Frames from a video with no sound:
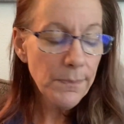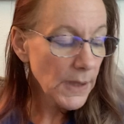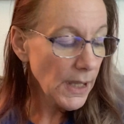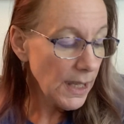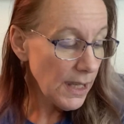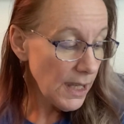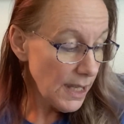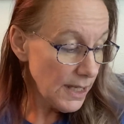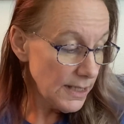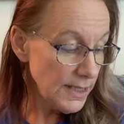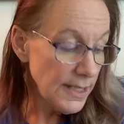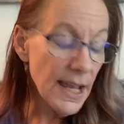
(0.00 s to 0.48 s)

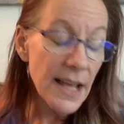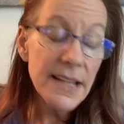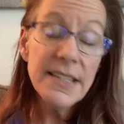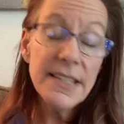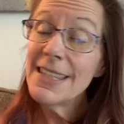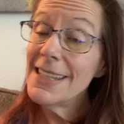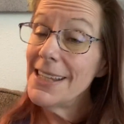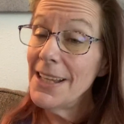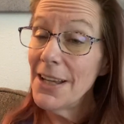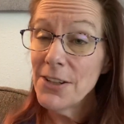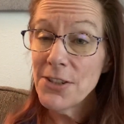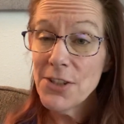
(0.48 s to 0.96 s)
And yes,
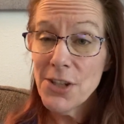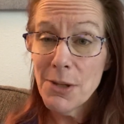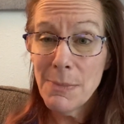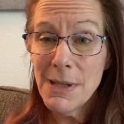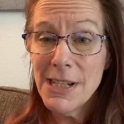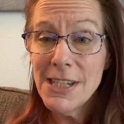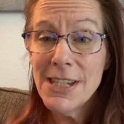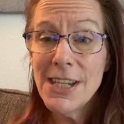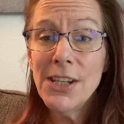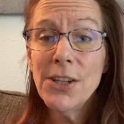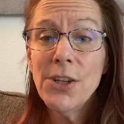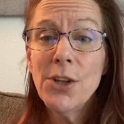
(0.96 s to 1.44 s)
the
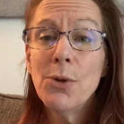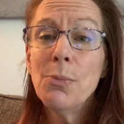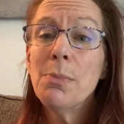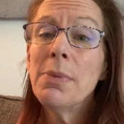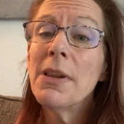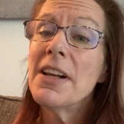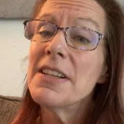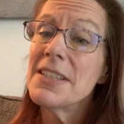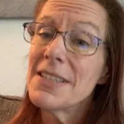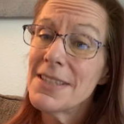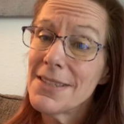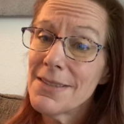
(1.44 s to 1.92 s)

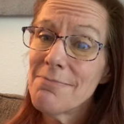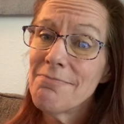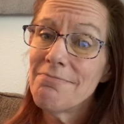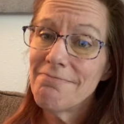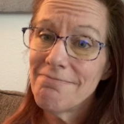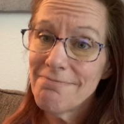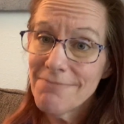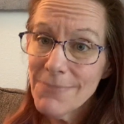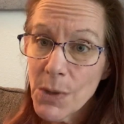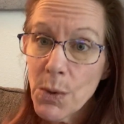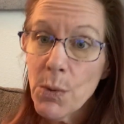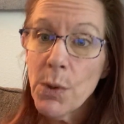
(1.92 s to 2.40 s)
LGBTQ+
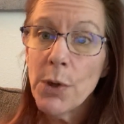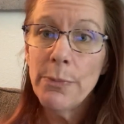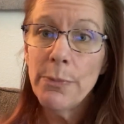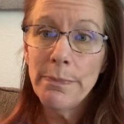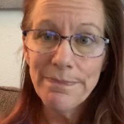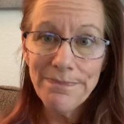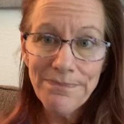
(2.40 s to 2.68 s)
group.